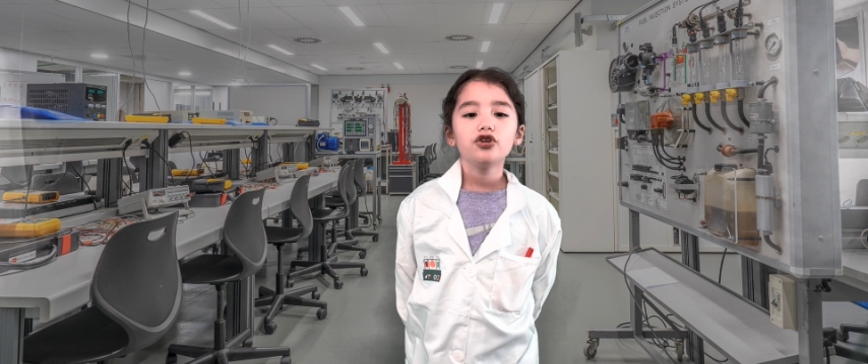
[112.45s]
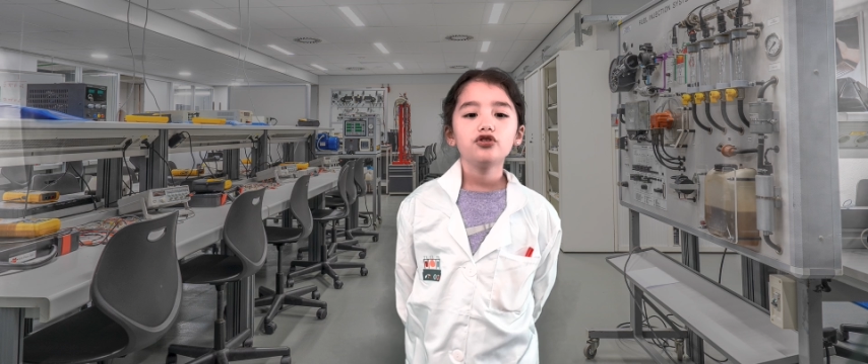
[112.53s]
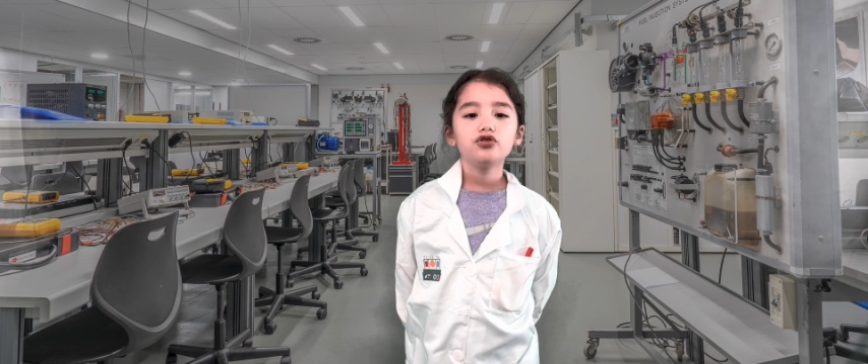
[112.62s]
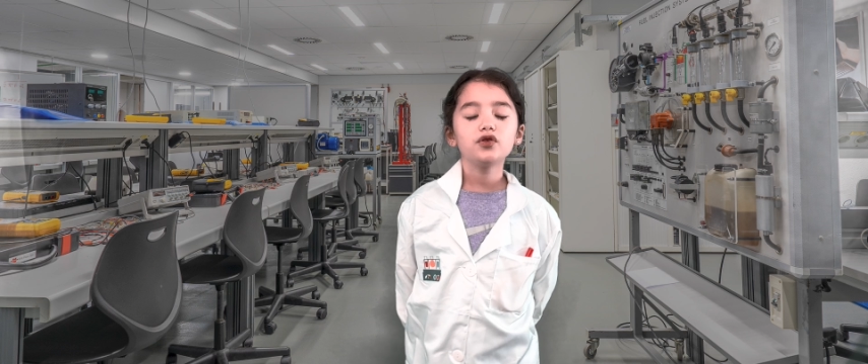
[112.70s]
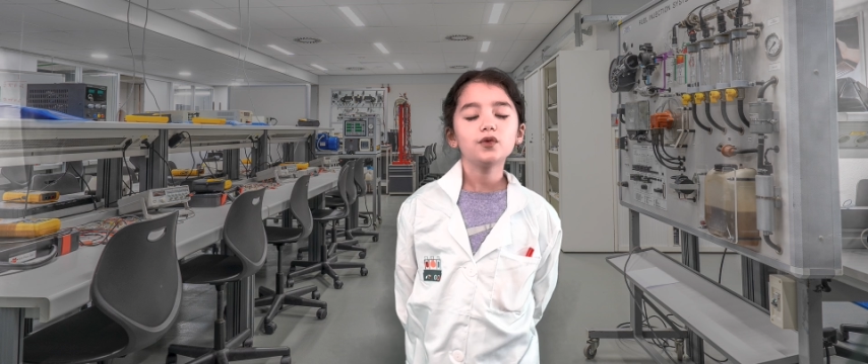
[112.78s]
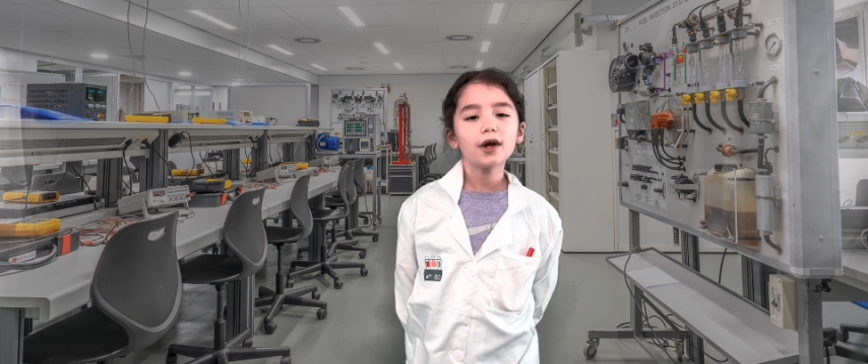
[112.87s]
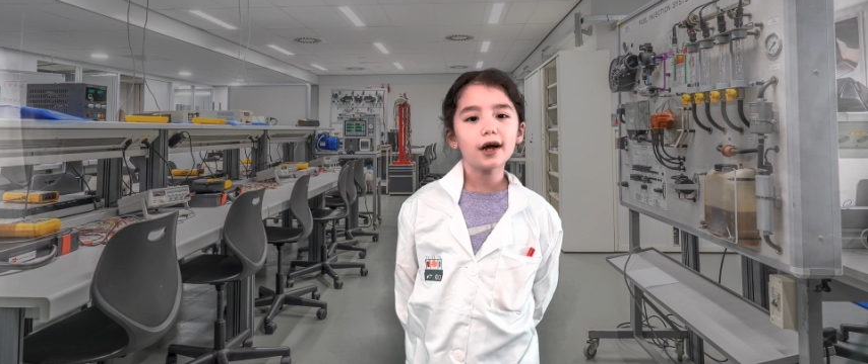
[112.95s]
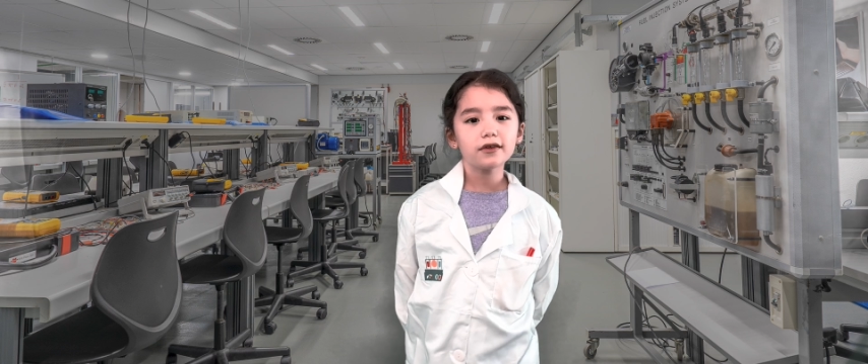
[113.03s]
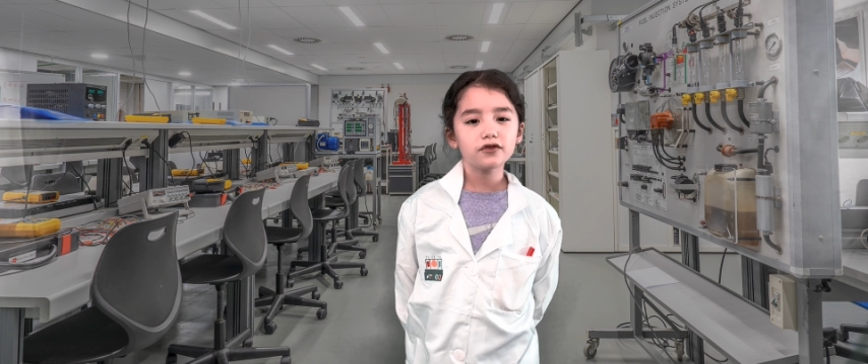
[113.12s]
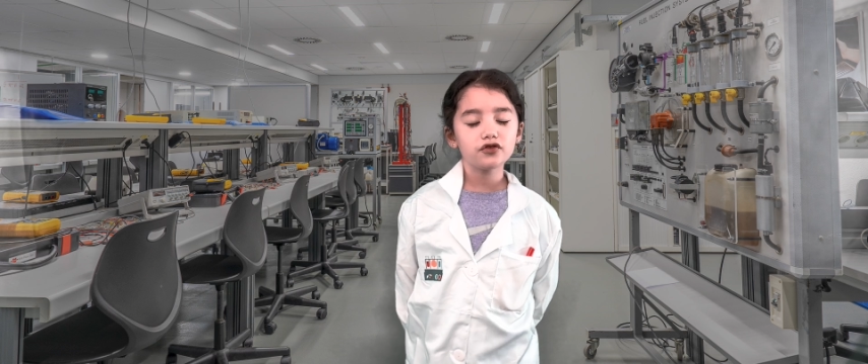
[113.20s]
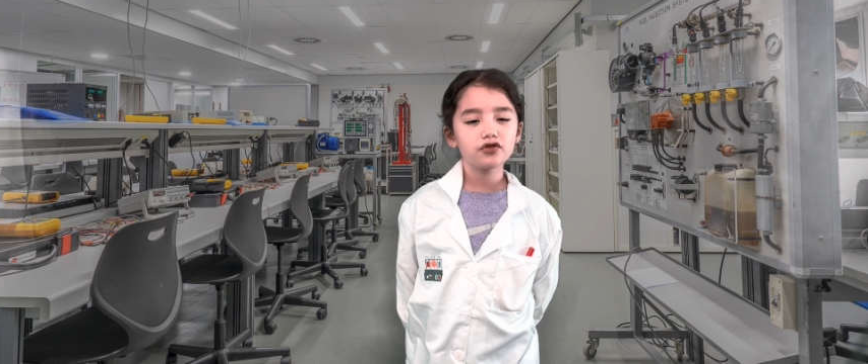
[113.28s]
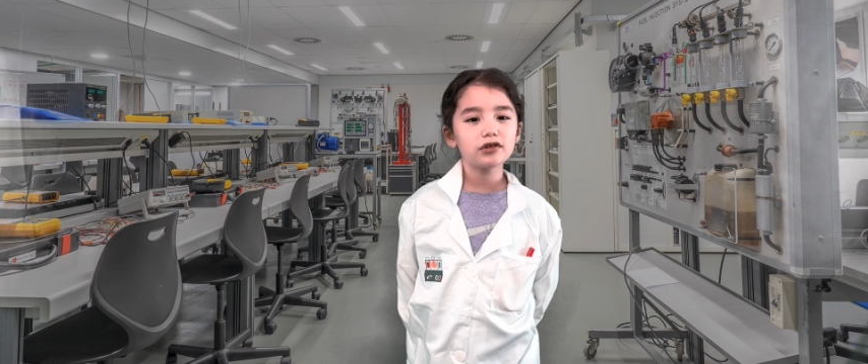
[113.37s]
do not
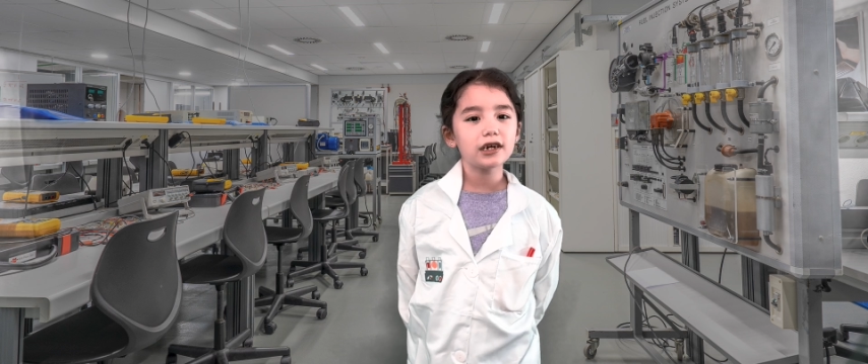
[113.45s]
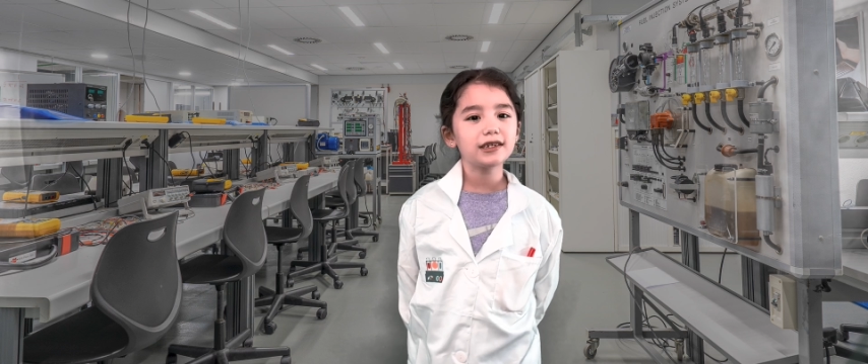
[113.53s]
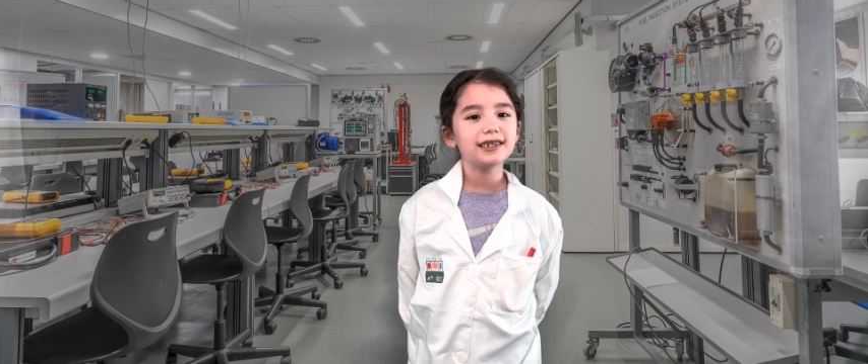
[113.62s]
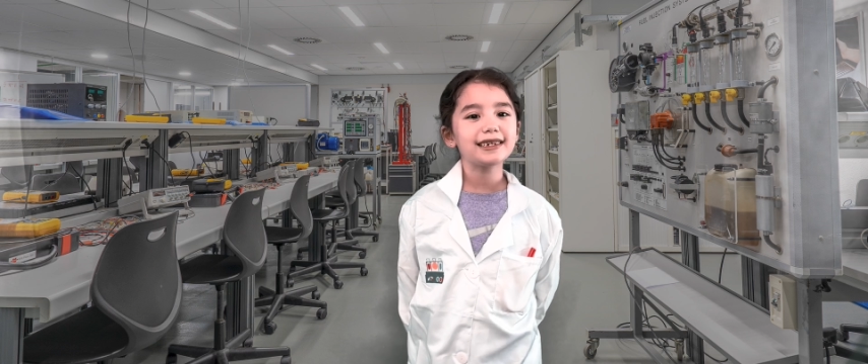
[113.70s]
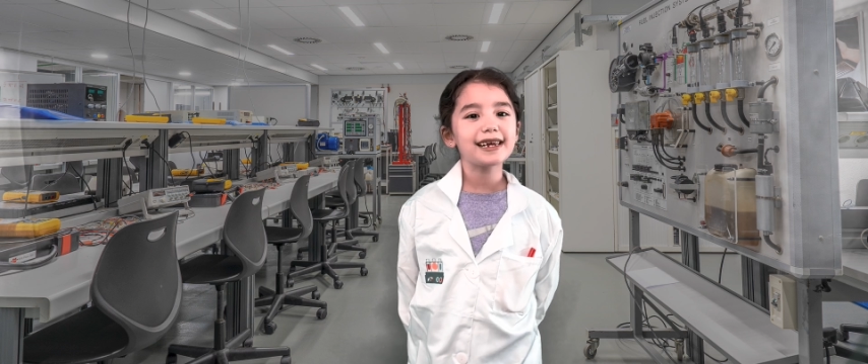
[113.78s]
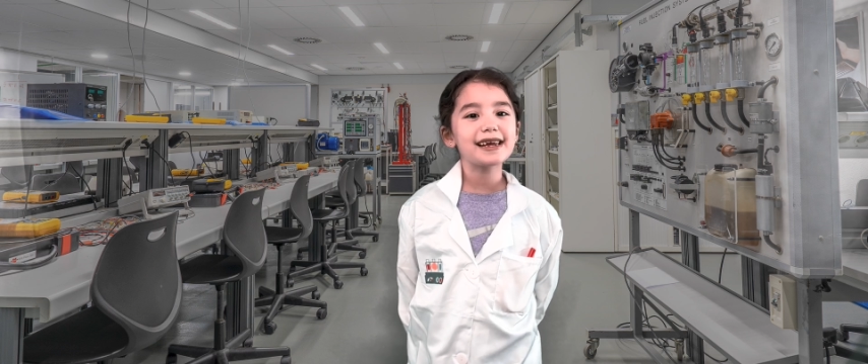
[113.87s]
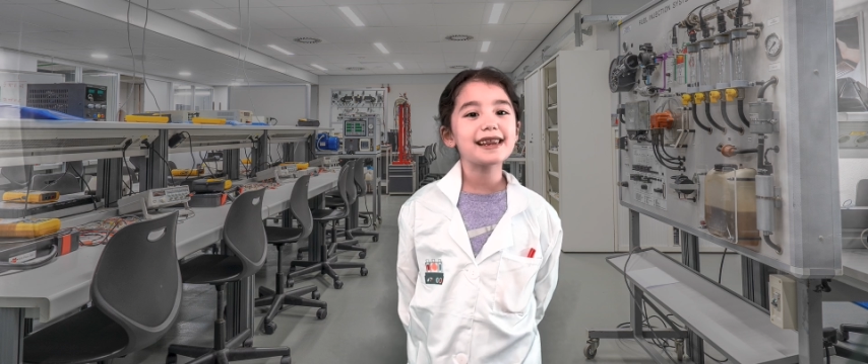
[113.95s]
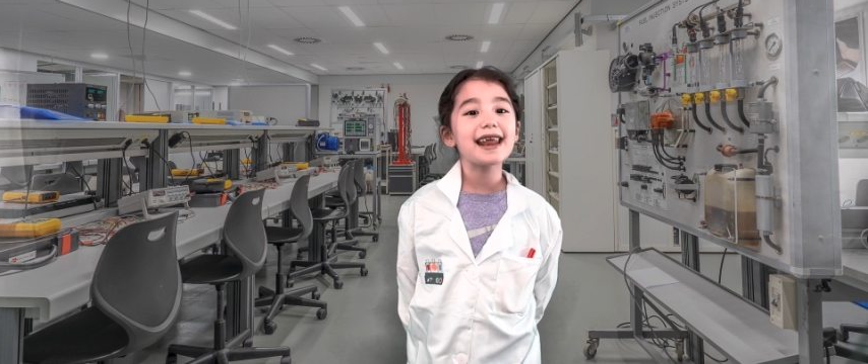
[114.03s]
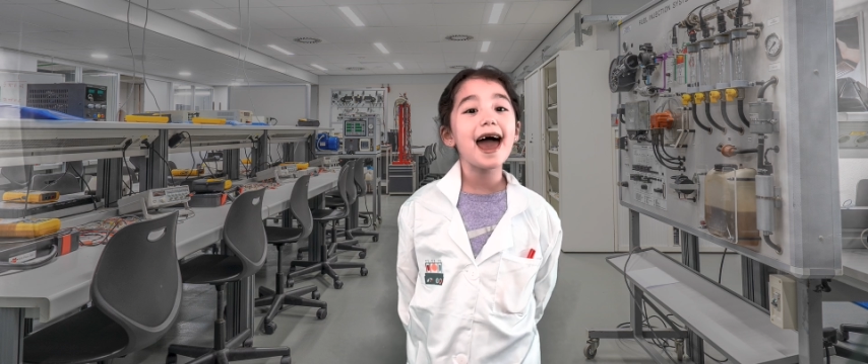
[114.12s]
stretch in